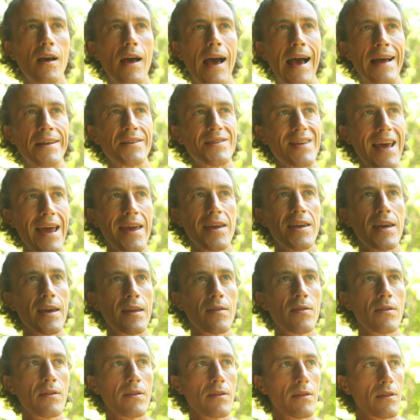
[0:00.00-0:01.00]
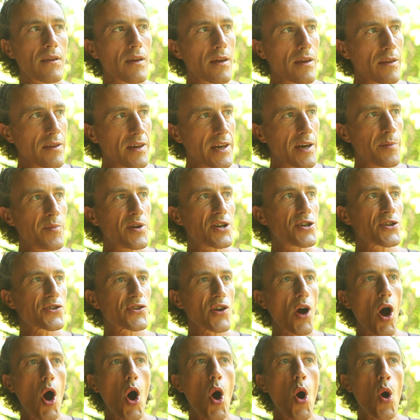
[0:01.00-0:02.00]
and take in the image
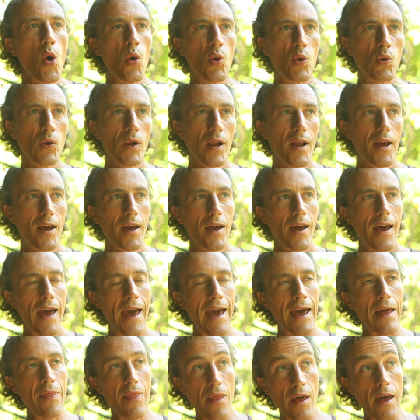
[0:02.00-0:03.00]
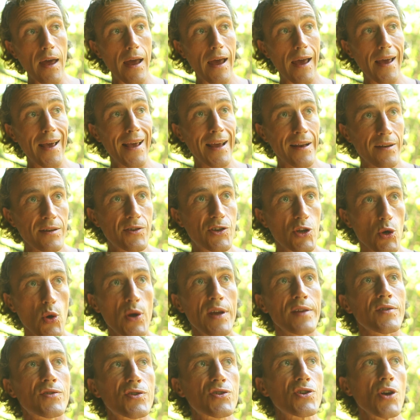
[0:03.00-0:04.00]
as a whole. And in
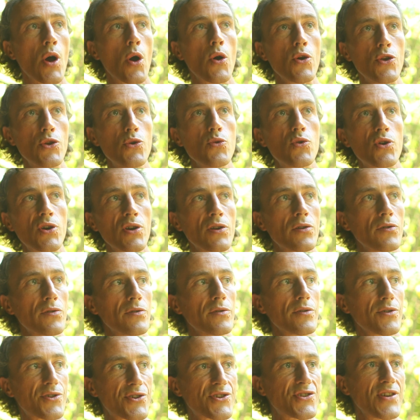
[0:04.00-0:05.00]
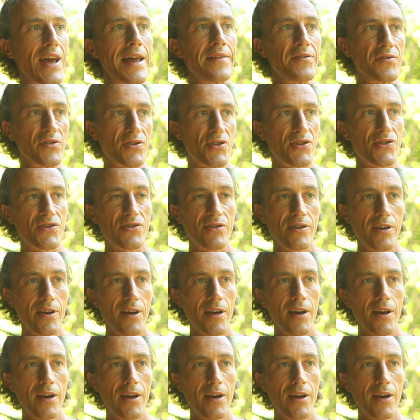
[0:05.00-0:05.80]
doing so, you can sense